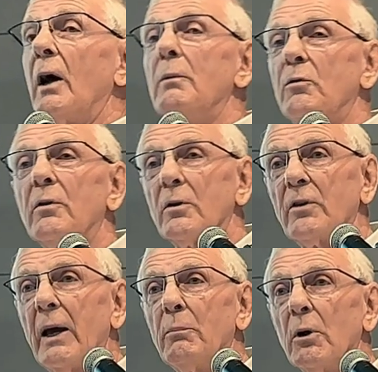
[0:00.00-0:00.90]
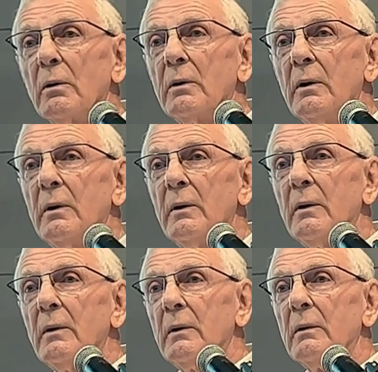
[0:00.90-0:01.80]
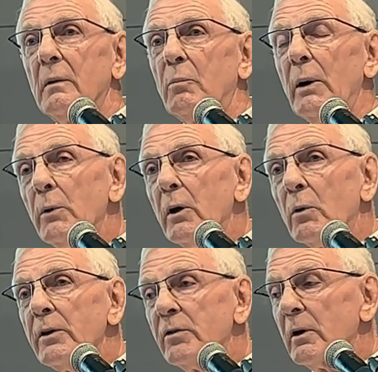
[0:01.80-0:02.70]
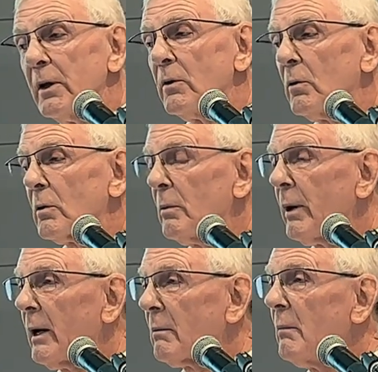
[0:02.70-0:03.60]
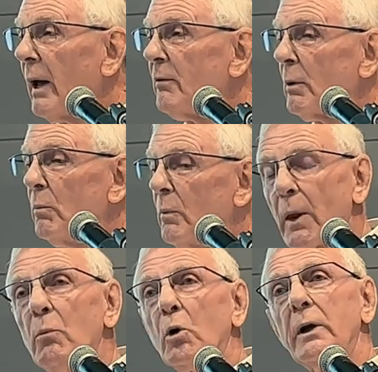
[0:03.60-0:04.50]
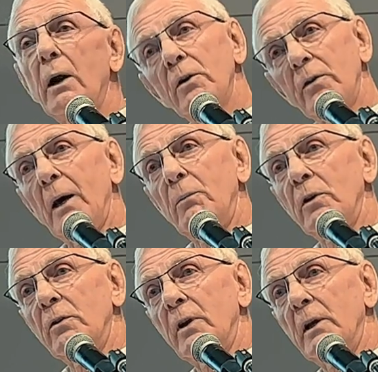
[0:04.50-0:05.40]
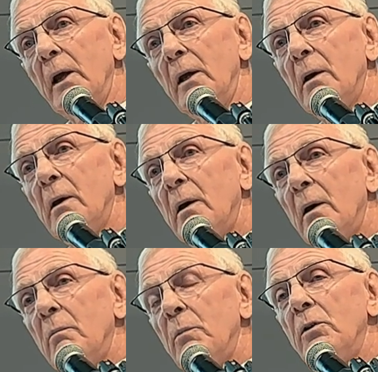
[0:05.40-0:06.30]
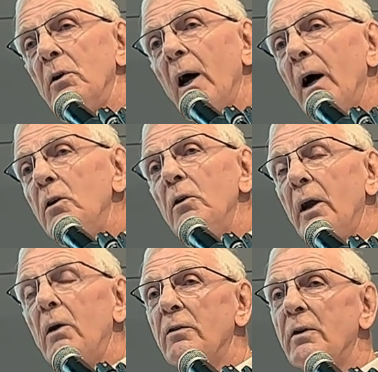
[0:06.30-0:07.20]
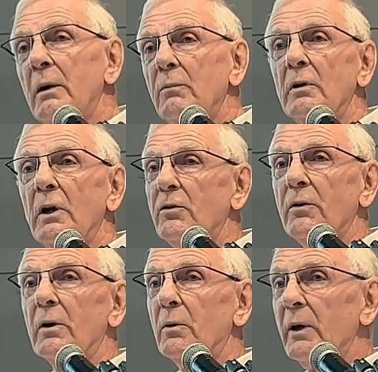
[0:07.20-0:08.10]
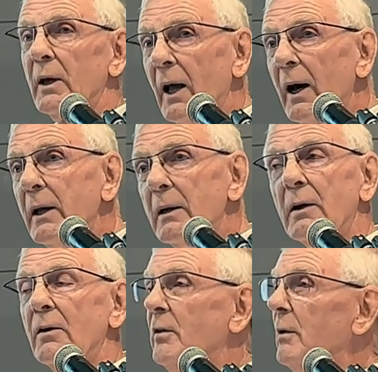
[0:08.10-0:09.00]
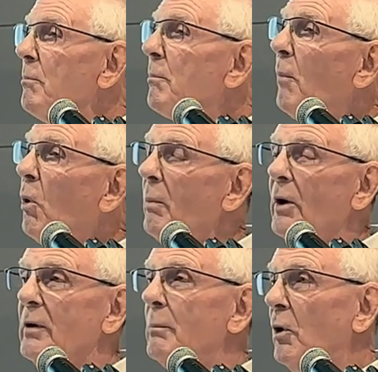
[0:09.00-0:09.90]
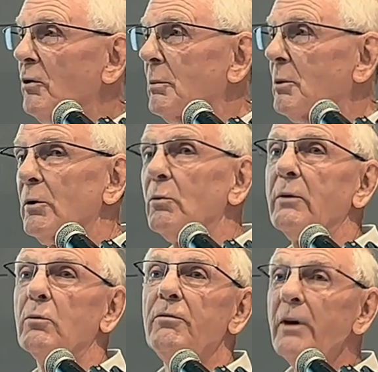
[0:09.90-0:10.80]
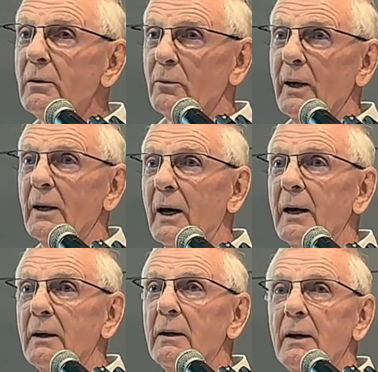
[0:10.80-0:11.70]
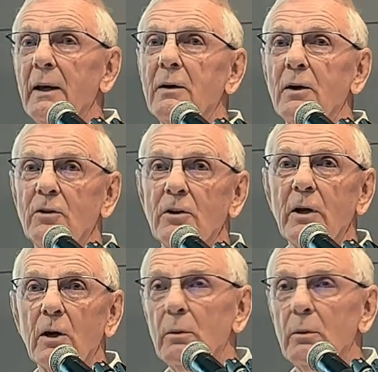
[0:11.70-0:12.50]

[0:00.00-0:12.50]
homes, for example. Premier recently talked about having more terrace homes in Sydney. But you can't do terrace homes unless you've got a rear lane, and it's almost impossible to retrofit a rear lane in an existing